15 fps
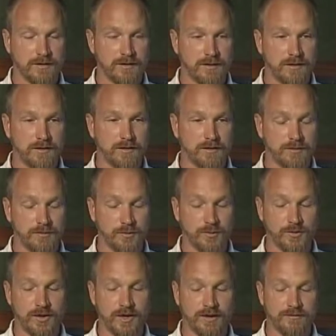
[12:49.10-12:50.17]
Uh,
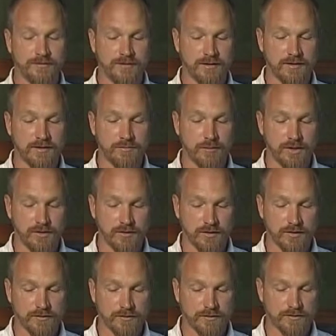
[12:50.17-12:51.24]
we'll have uh,
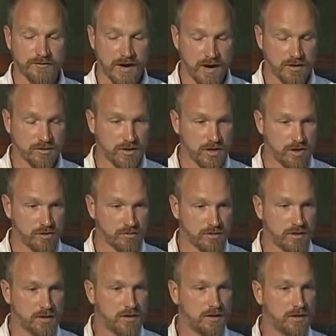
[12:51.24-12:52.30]
McGruff, the fire dog.
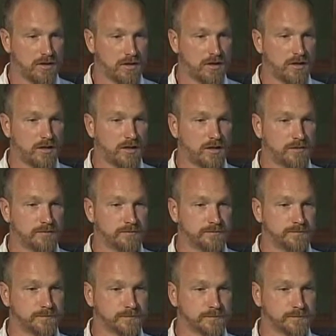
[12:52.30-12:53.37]

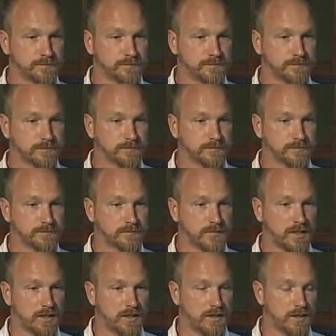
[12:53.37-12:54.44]
Um,
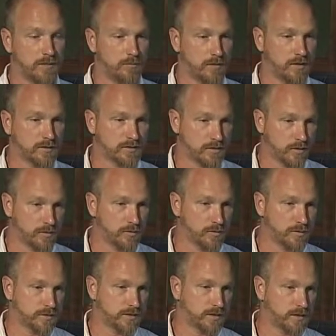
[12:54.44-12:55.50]
amongst other
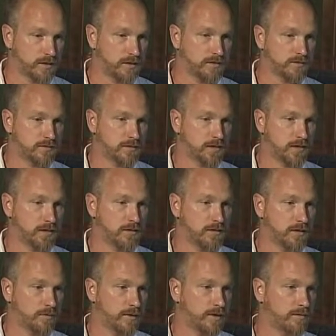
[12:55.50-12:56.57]
ones that kids can
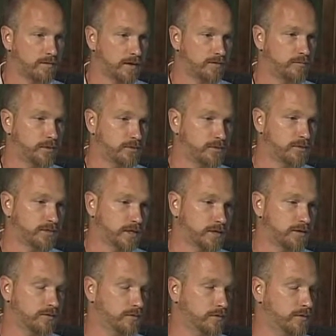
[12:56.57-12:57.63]
come out and have pictures
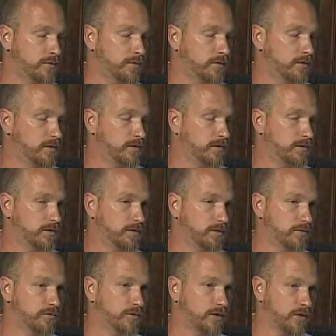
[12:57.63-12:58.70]
taken with the
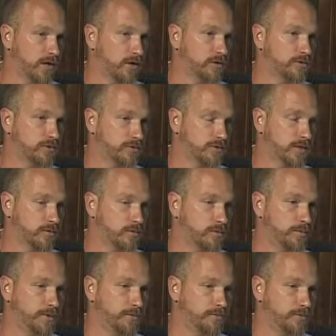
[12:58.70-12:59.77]
different characters that will
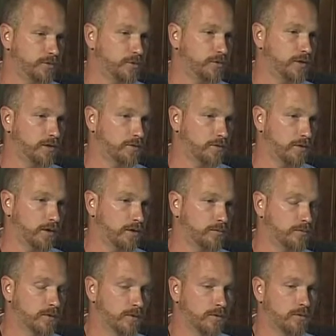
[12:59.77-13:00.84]
be floating
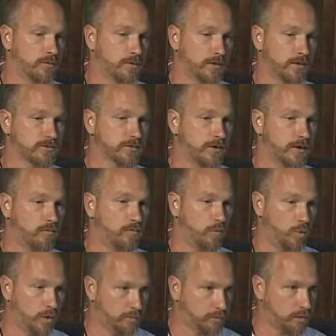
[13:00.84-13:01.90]
around. We also have
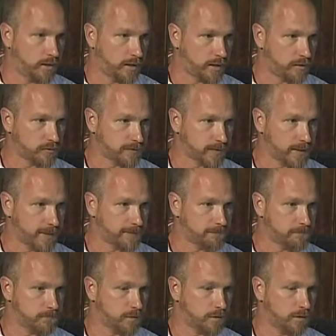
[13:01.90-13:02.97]
One Blood outside.
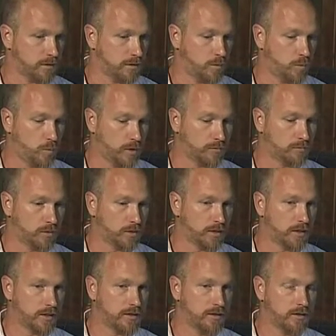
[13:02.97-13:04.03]
Uh, one
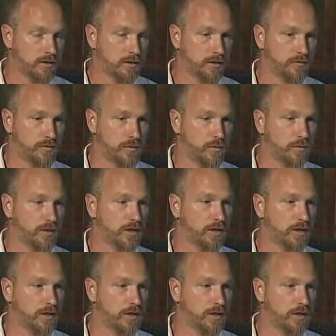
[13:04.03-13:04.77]
Blood, if you want